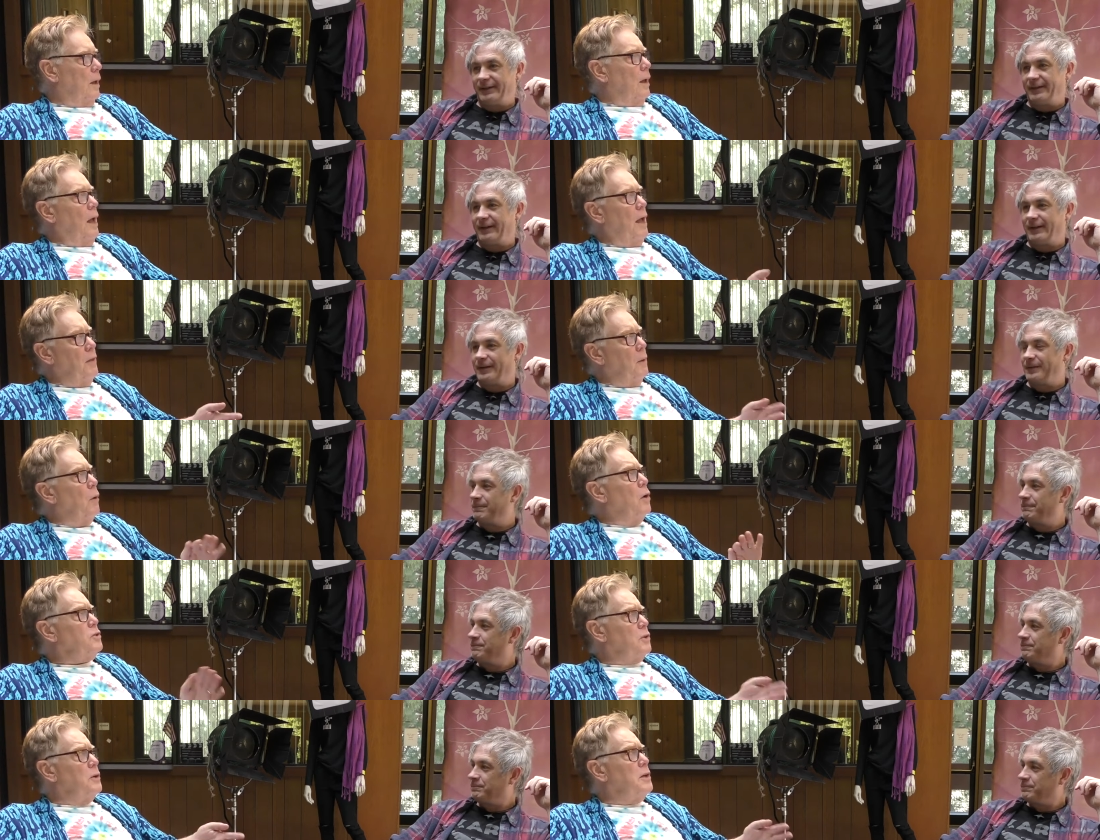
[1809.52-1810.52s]
Speaker 1: Um, and they
Speaker 2: were um,
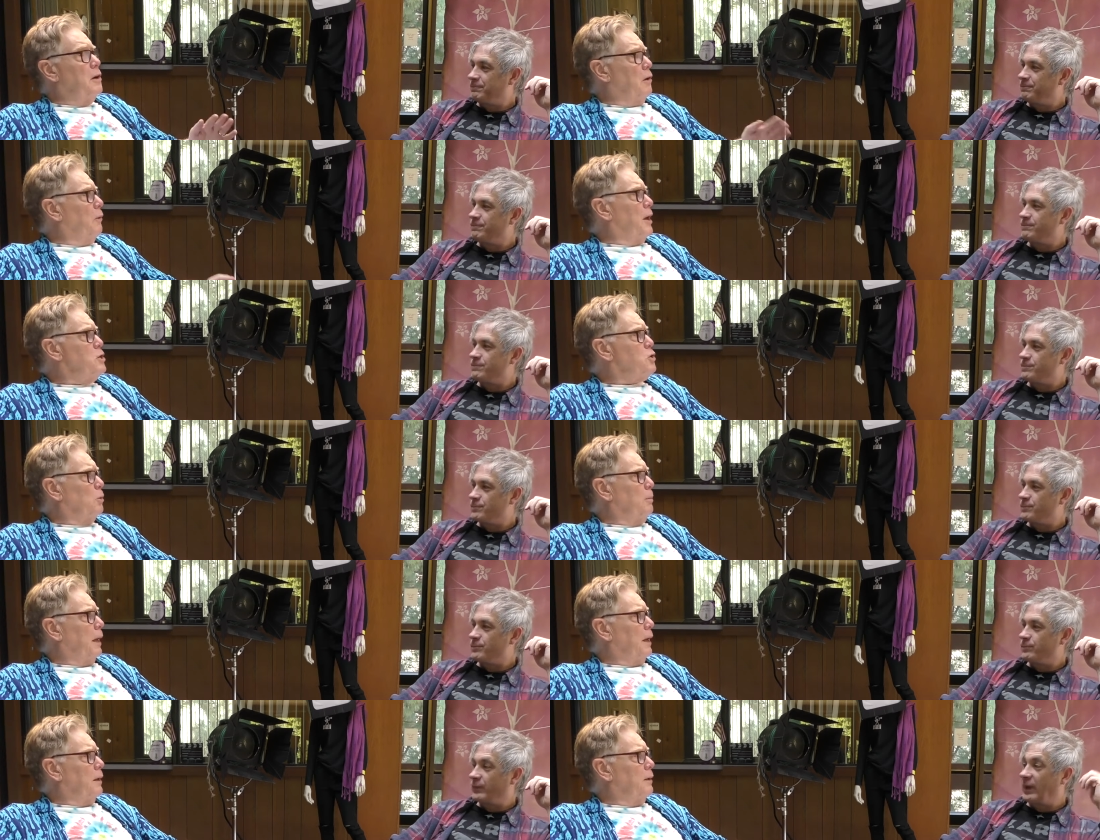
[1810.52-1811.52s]
also an interracial
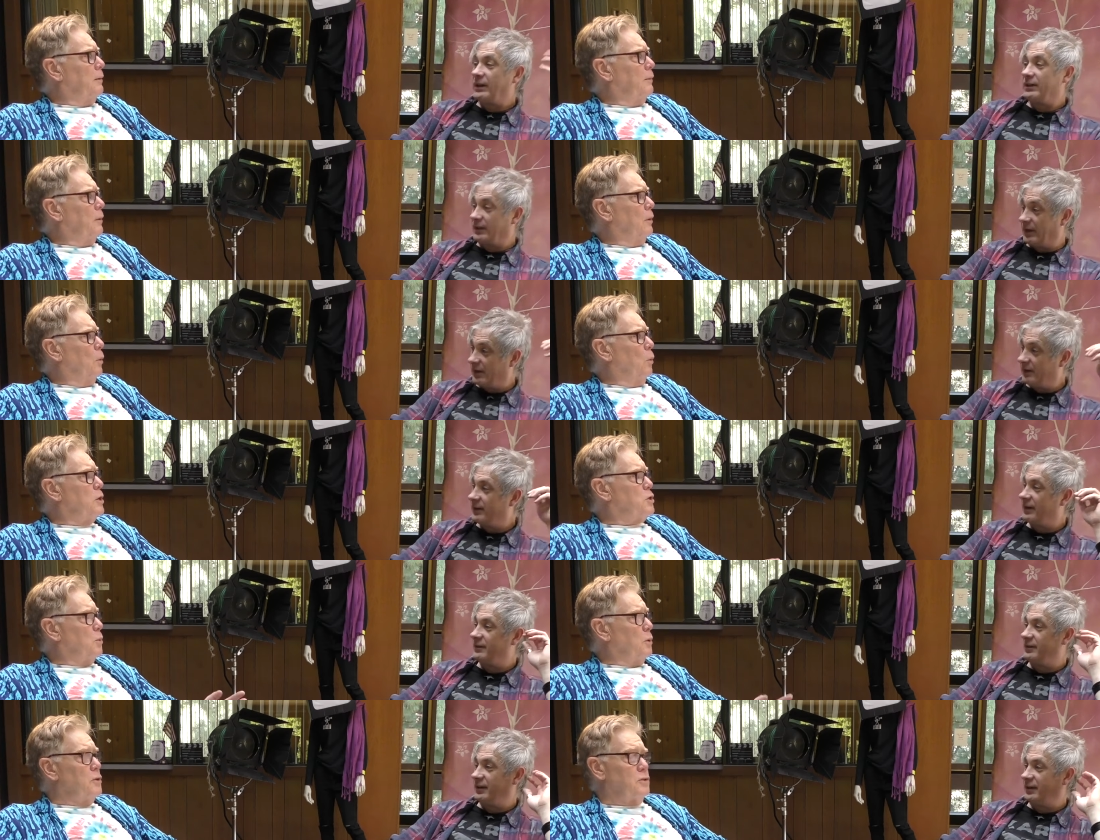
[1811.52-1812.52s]
band.
Speaker 1: Yeah, which
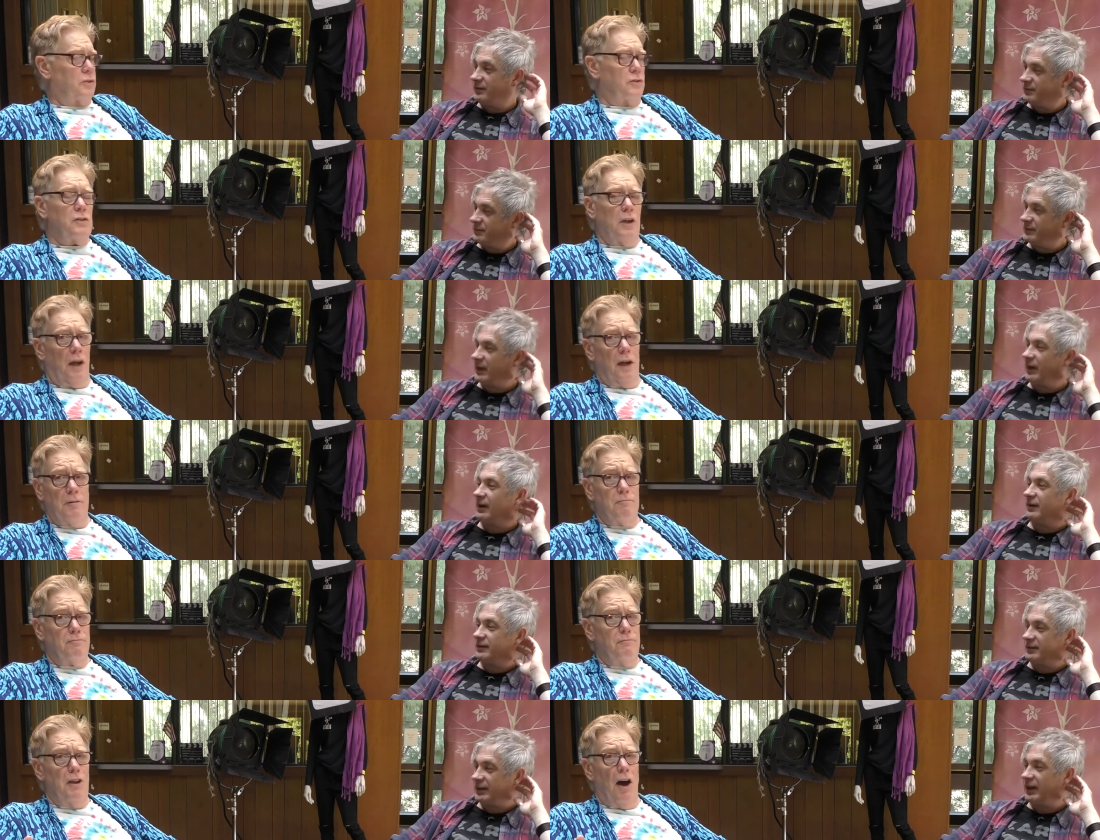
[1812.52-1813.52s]
indeed. was uh, yeah.
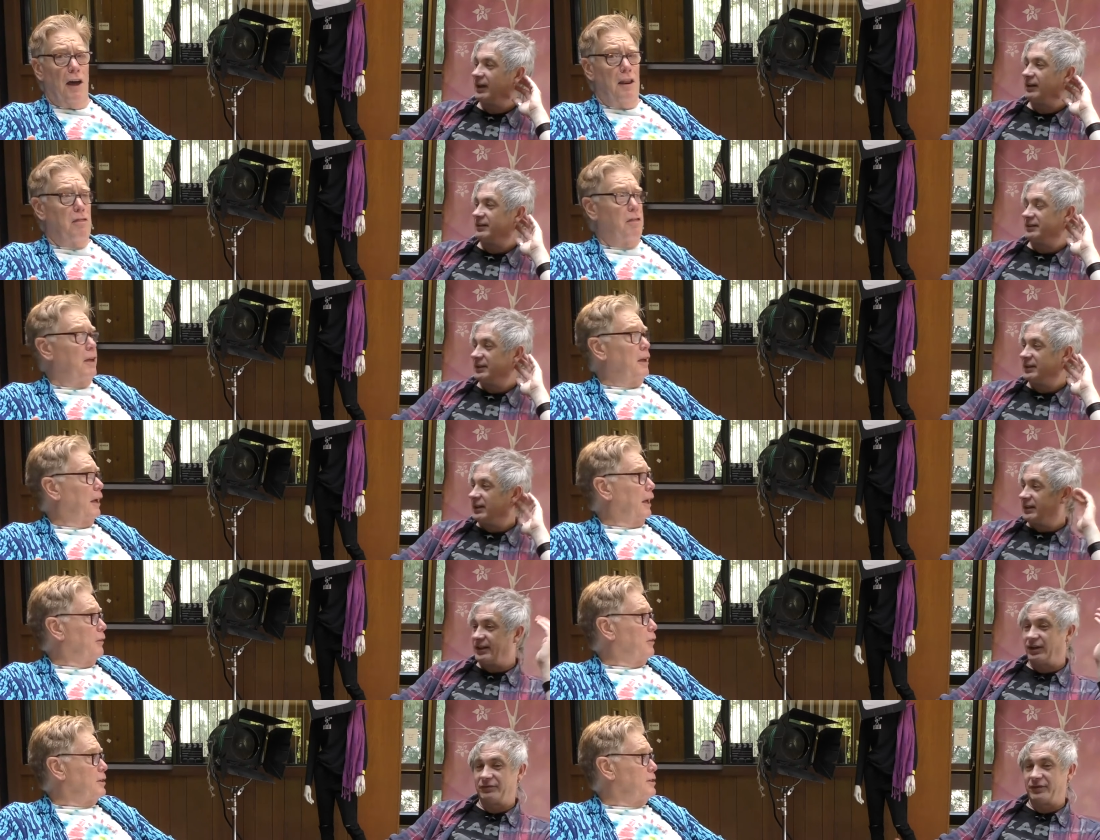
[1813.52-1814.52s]
not yeah. a thing.
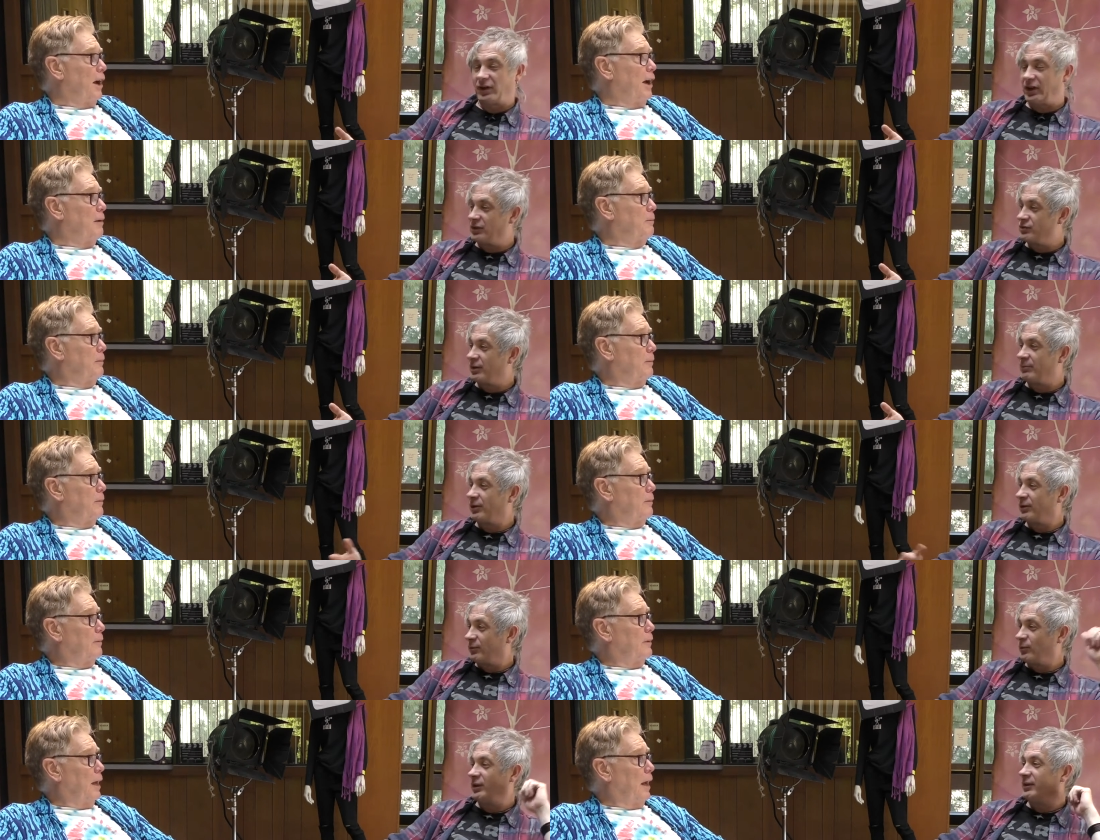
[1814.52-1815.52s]
Their the funky time. drummer
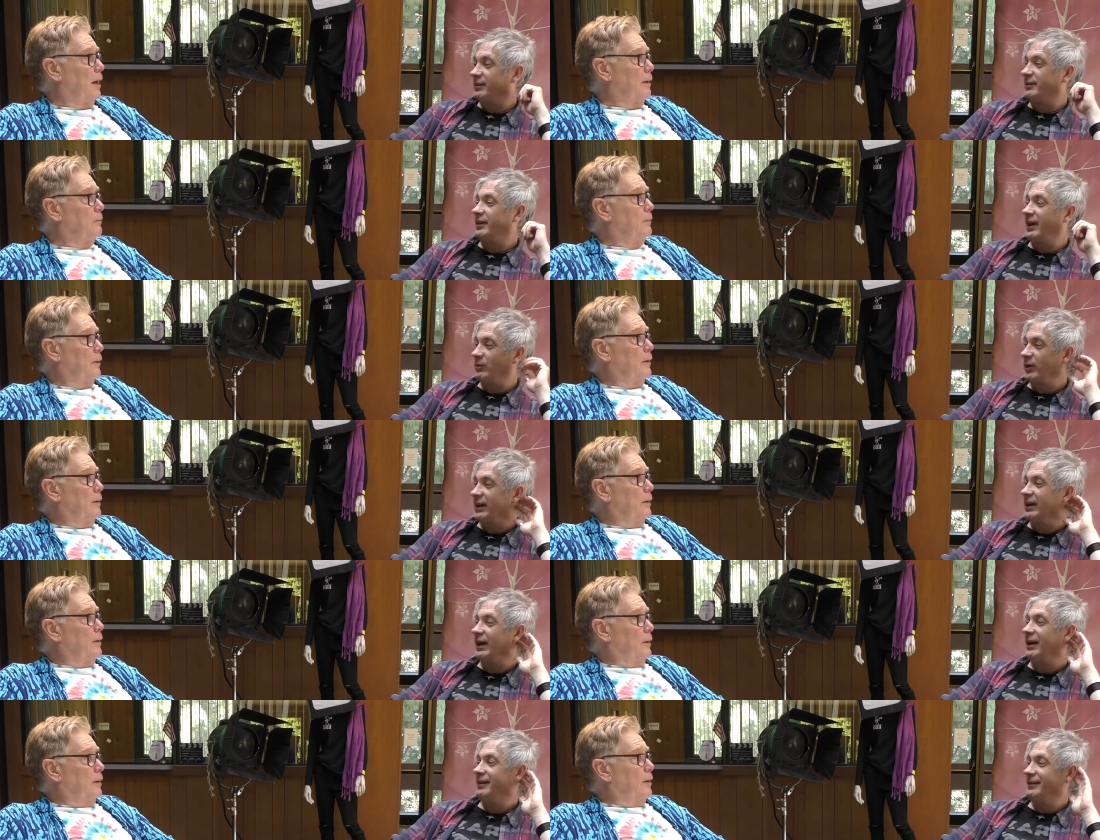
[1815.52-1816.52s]
was yeah. a white
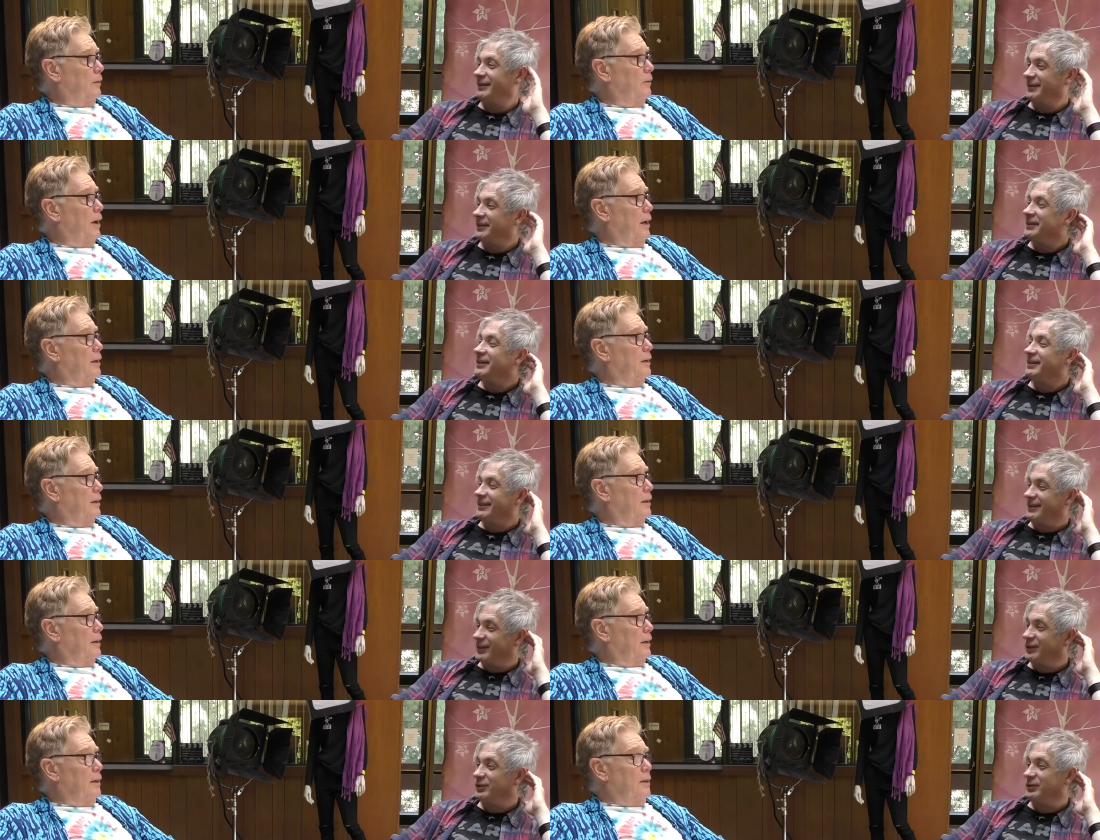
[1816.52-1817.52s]
guy. Right.
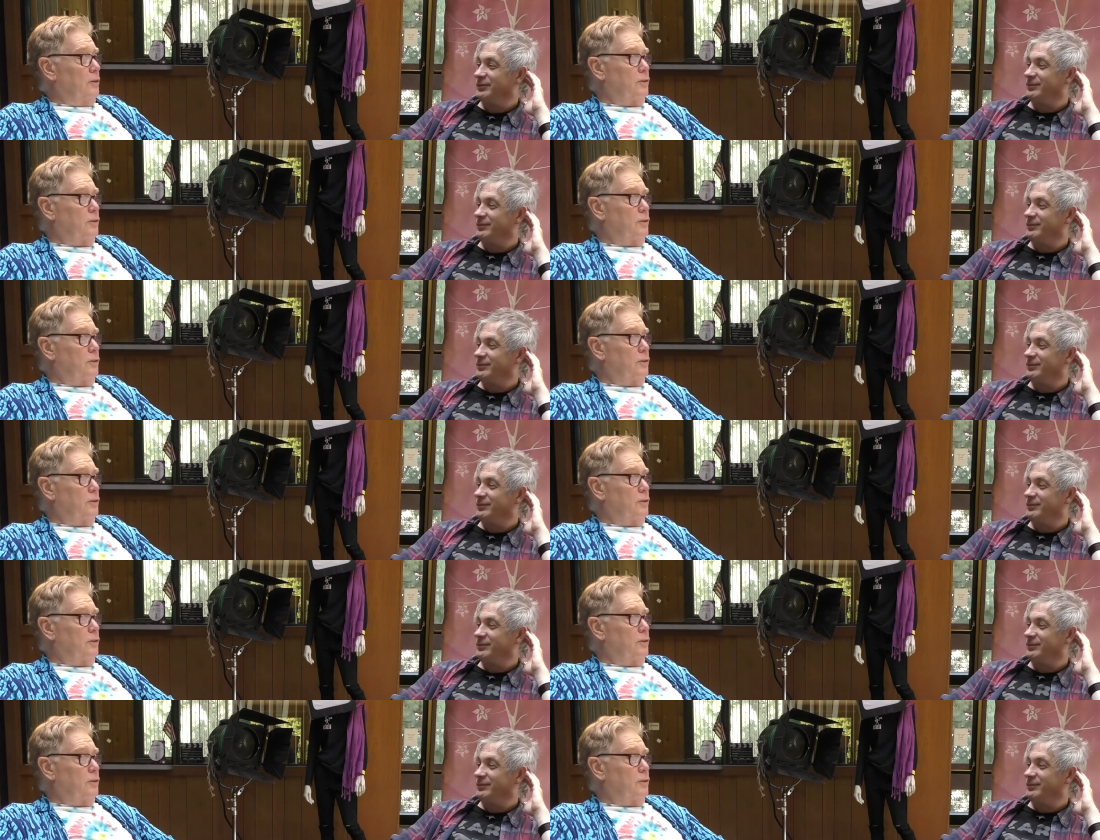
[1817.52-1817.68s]
Who,